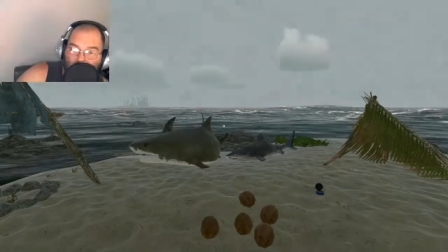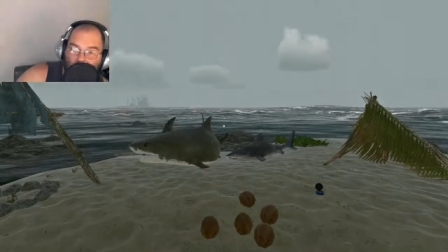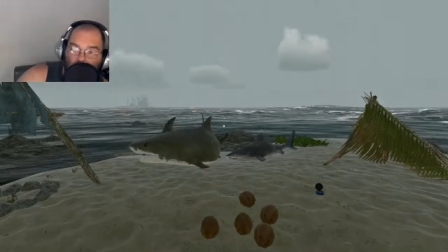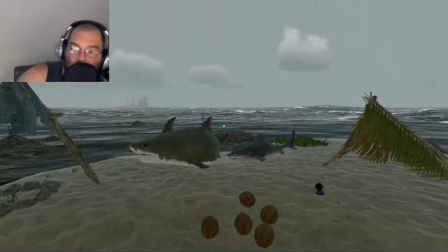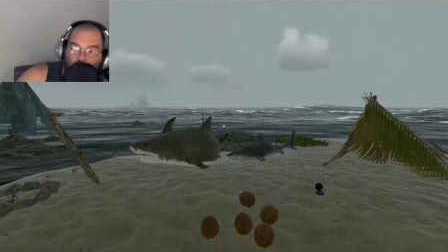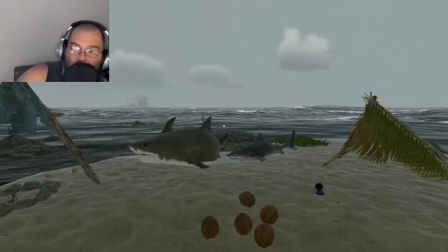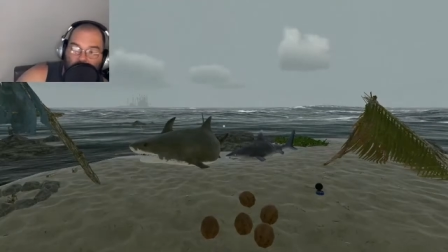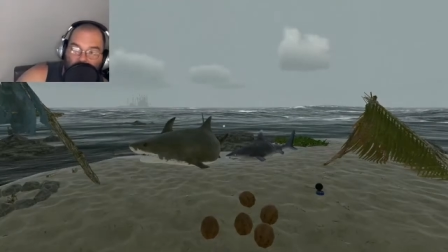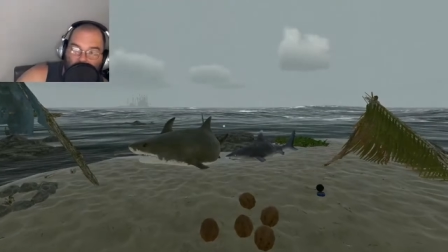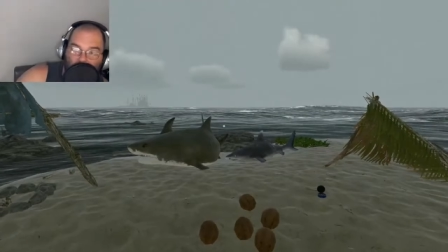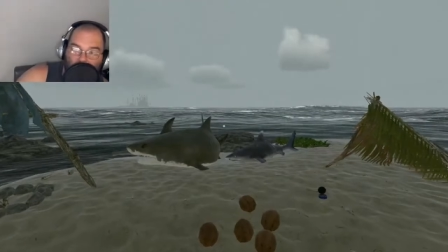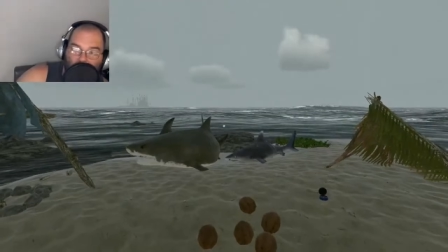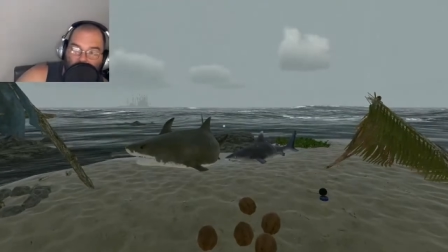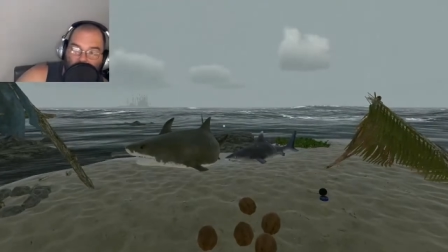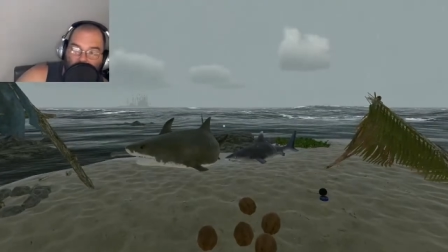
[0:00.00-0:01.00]
The world needs
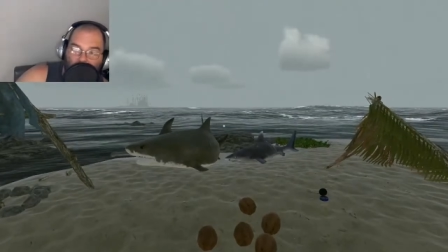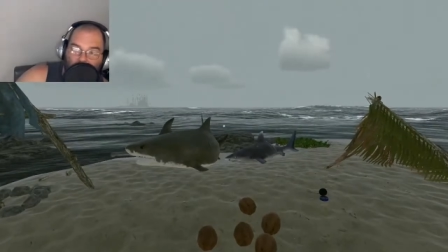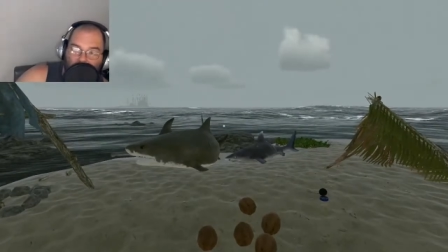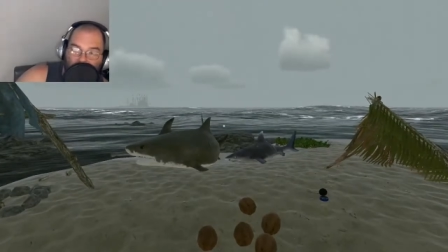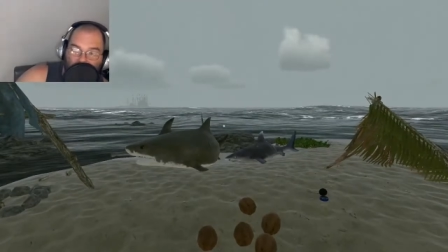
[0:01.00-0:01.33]
more of that.